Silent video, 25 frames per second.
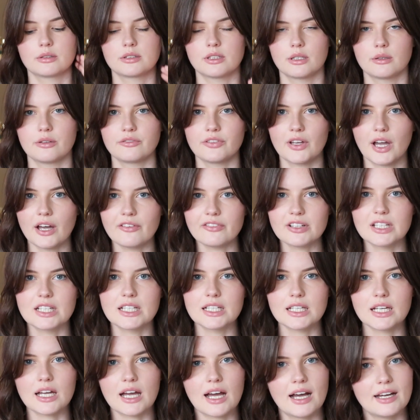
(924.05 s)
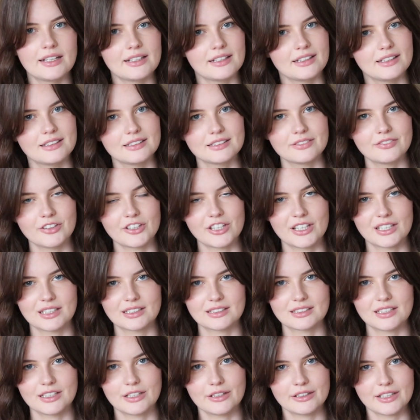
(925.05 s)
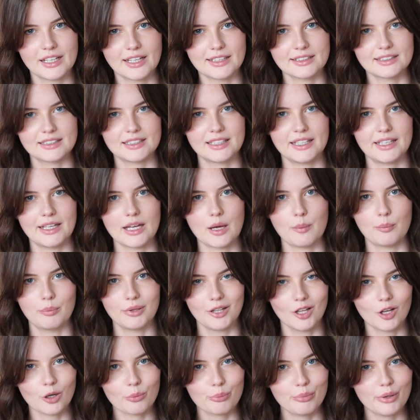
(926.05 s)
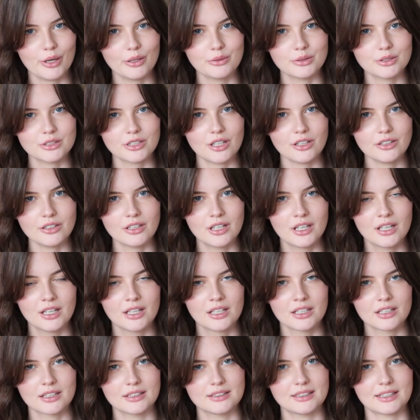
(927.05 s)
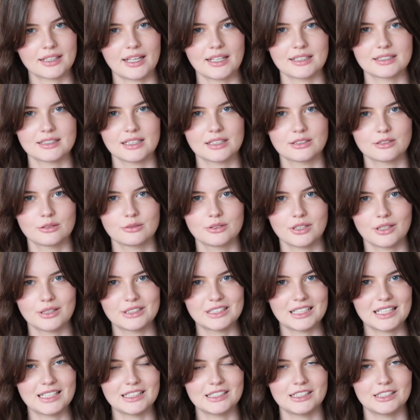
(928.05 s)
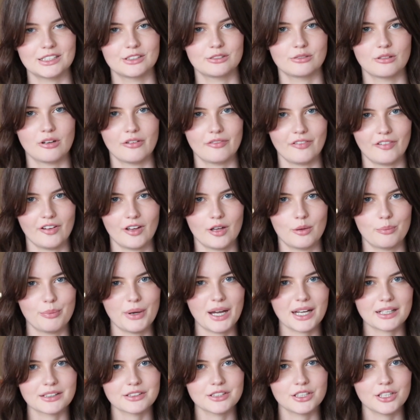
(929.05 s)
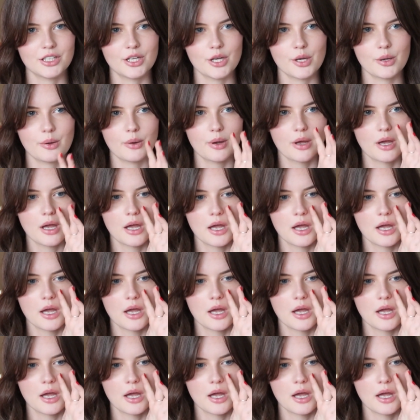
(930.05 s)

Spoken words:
So if you have any ideas for things that you'd like to see a blog post on, because I guess they're sometimes easier to refer back to